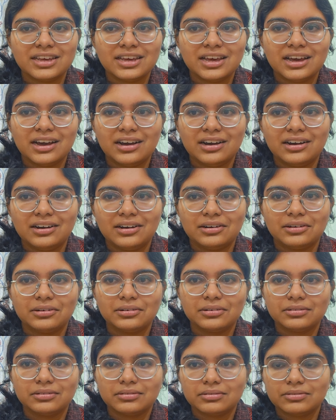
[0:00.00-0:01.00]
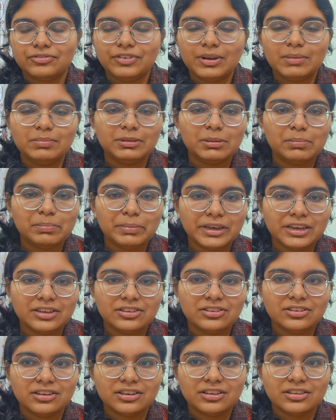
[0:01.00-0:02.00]
Flip the
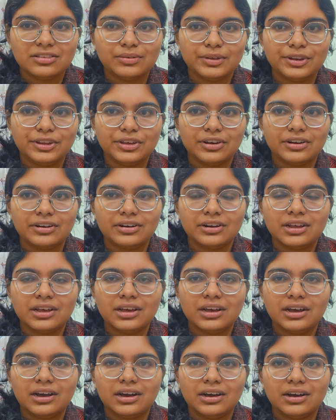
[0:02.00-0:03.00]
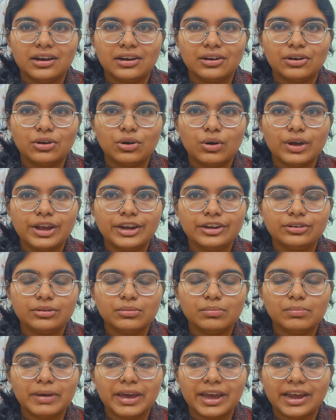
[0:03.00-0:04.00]
pages when you're going to
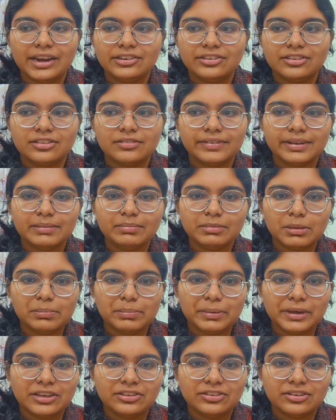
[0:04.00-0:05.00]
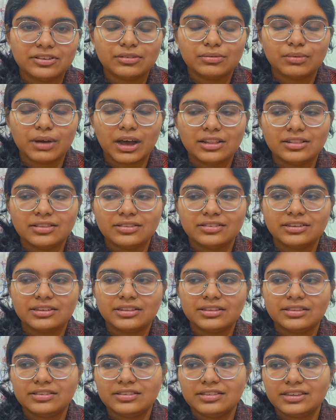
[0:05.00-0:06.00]
bed. Just flip the pages once
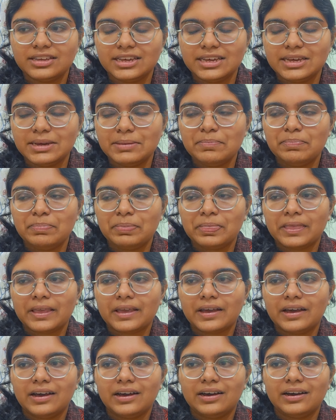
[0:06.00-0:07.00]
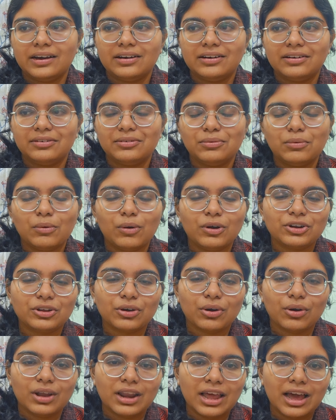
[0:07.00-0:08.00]
and see what
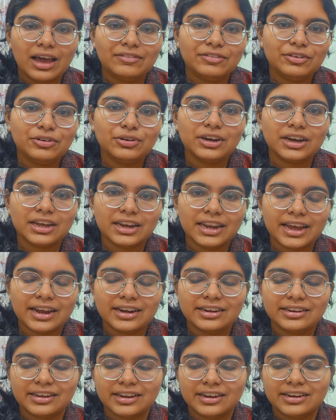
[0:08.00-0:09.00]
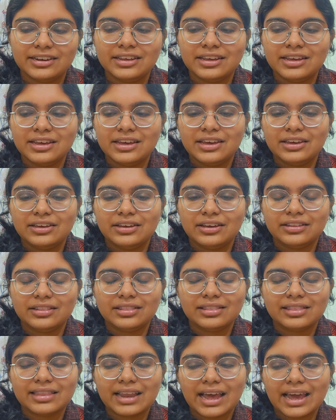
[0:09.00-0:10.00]
all have you collected.
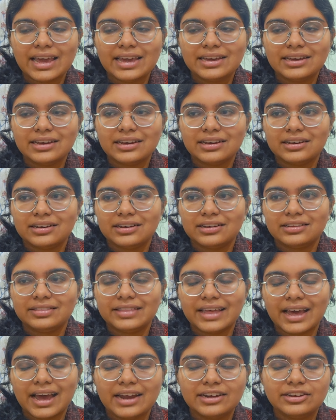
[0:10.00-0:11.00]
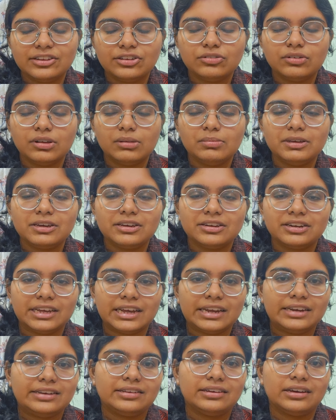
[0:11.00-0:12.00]
Like that, you will be
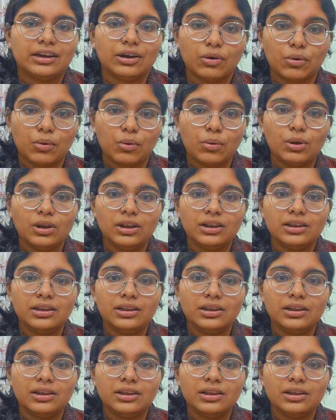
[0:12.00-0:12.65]
creating a whole